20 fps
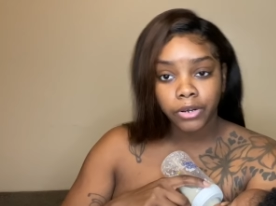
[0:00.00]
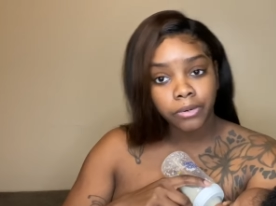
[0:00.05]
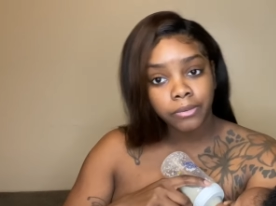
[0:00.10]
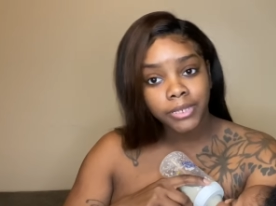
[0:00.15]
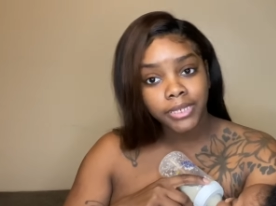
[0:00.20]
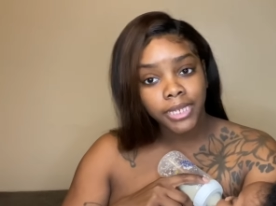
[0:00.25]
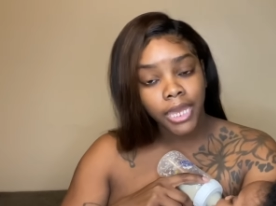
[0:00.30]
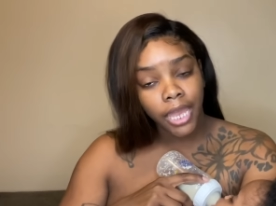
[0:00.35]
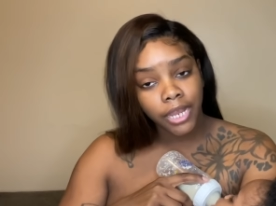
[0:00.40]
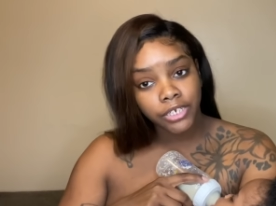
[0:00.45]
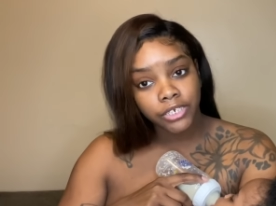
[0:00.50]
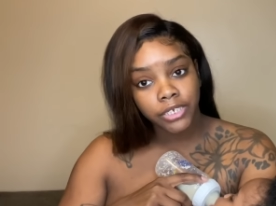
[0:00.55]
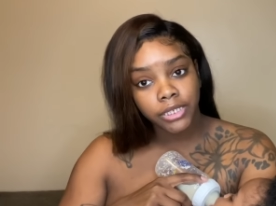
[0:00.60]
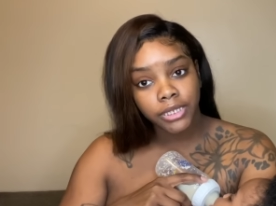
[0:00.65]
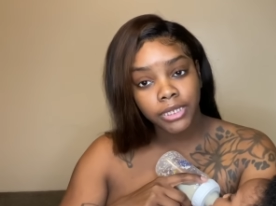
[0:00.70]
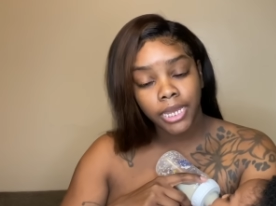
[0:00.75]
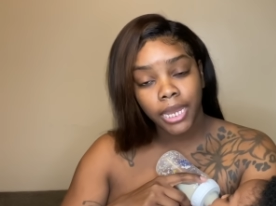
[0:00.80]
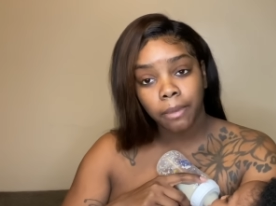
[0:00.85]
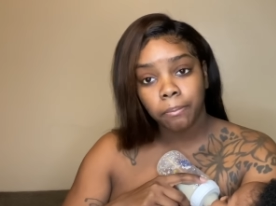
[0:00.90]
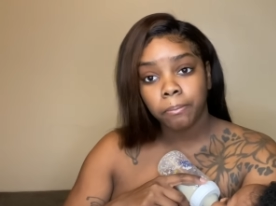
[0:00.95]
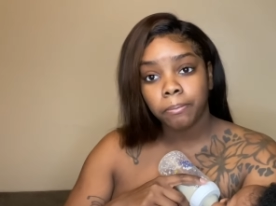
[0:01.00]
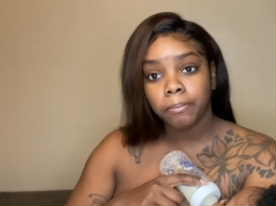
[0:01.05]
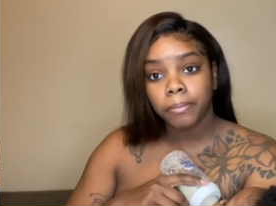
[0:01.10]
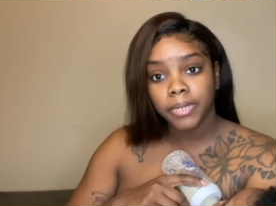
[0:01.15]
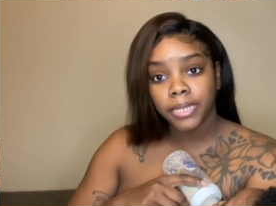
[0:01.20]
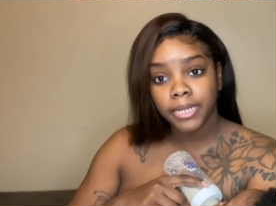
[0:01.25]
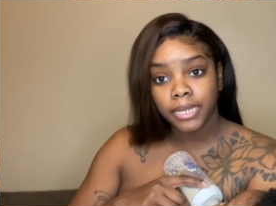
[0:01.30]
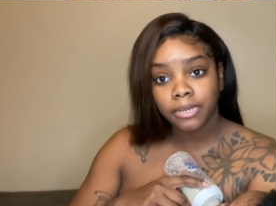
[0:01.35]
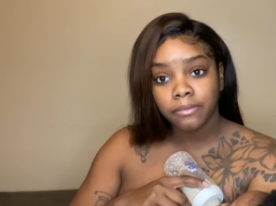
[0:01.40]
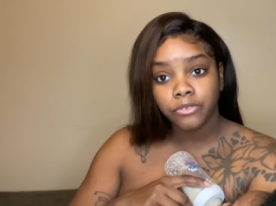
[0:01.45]
was actually, I
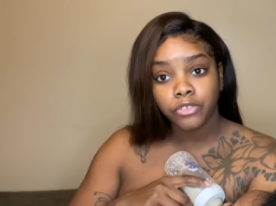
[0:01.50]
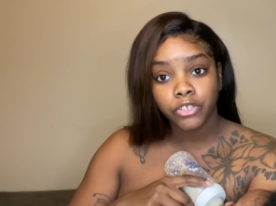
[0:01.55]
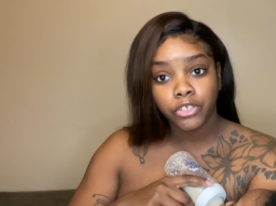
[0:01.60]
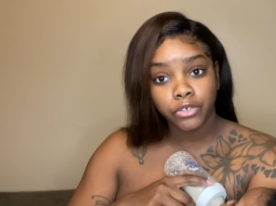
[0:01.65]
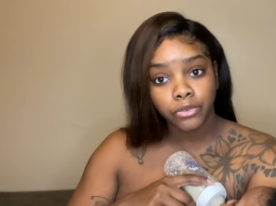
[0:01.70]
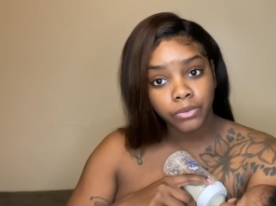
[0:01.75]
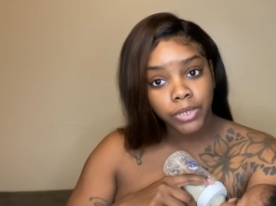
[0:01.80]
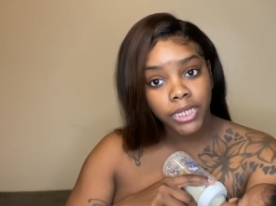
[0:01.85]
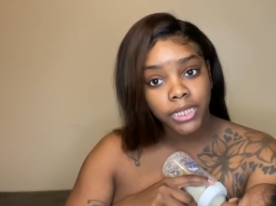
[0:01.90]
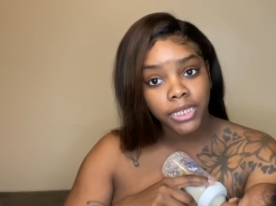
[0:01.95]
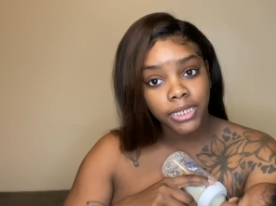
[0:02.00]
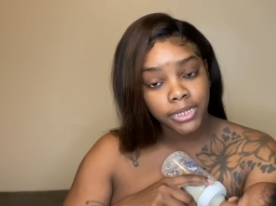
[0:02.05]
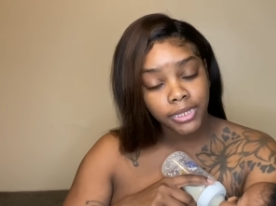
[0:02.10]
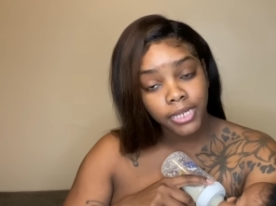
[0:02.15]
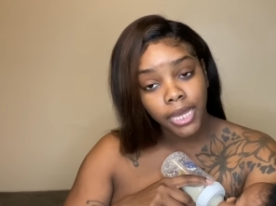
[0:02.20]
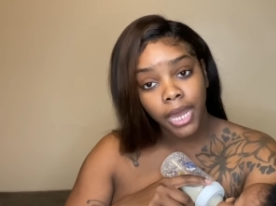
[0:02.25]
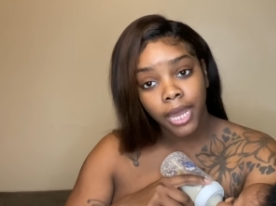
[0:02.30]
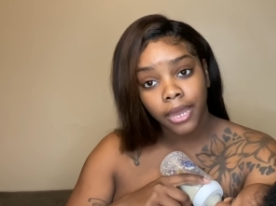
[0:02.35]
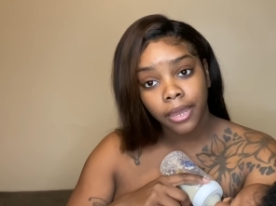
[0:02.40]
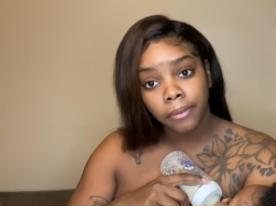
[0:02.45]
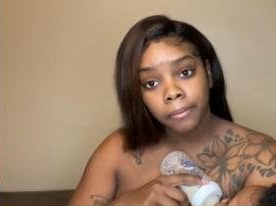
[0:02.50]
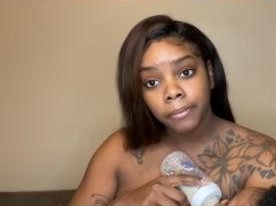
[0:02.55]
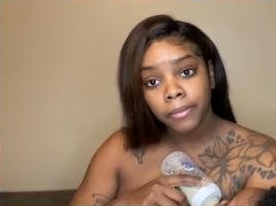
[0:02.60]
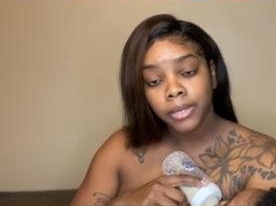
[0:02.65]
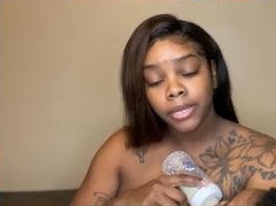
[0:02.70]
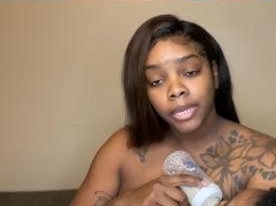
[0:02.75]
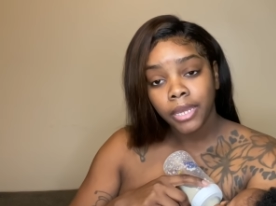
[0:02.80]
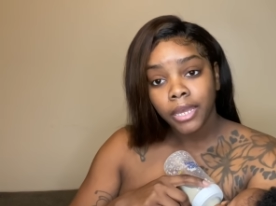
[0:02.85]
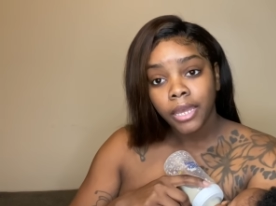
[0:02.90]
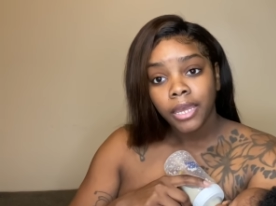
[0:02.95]
believe, 2 at this time,
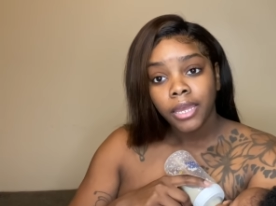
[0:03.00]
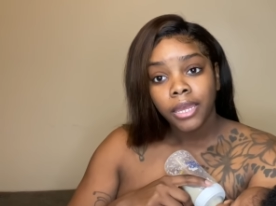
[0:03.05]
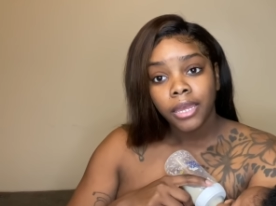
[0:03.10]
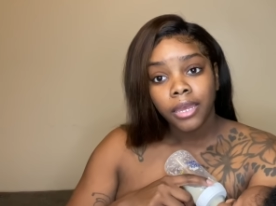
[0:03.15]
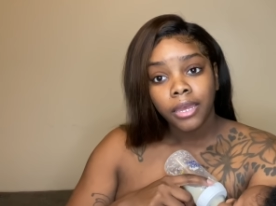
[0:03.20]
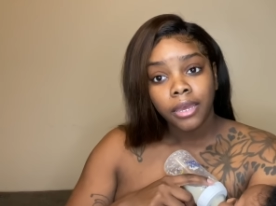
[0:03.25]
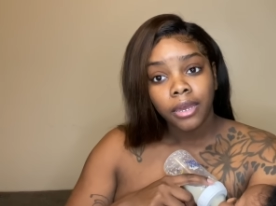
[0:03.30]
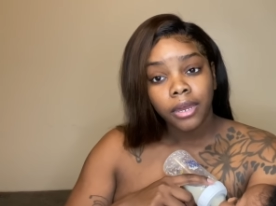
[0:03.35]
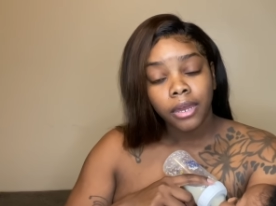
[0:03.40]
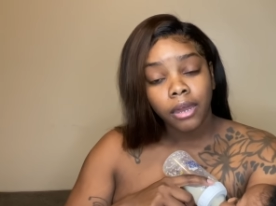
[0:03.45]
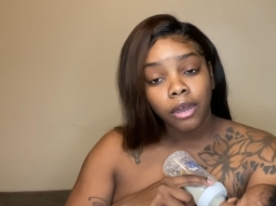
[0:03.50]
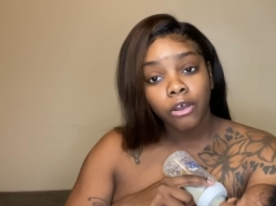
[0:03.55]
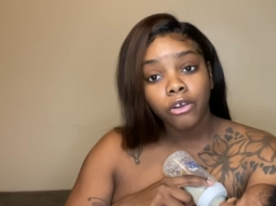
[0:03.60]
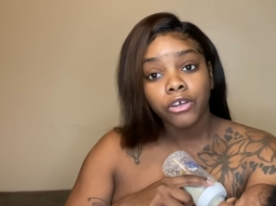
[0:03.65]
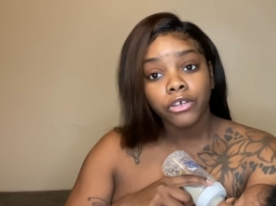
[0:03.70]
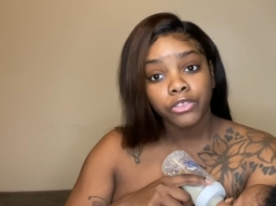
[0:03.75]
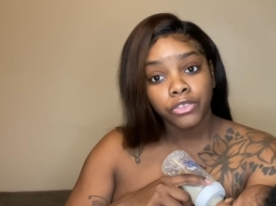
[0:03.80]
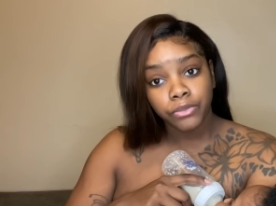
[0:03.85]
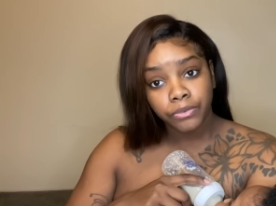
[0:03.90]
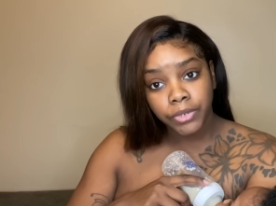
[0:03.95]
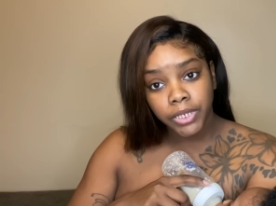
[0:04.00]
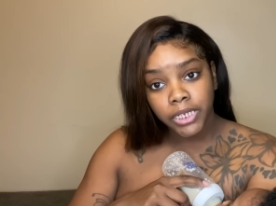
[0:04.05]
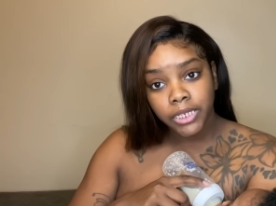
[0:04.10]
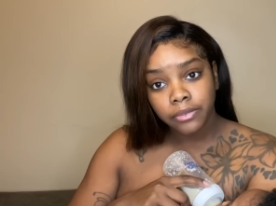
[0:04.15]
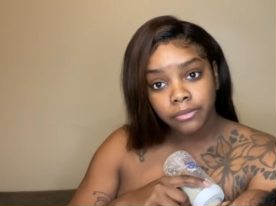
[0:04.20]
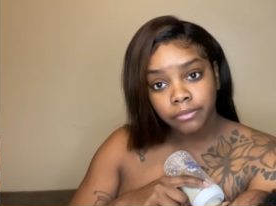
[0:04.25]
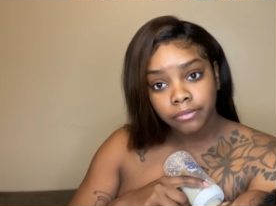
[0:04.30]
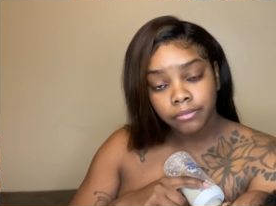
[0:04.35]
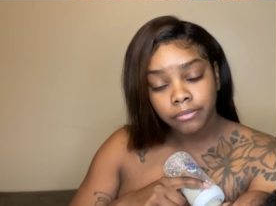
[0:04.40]
or 3.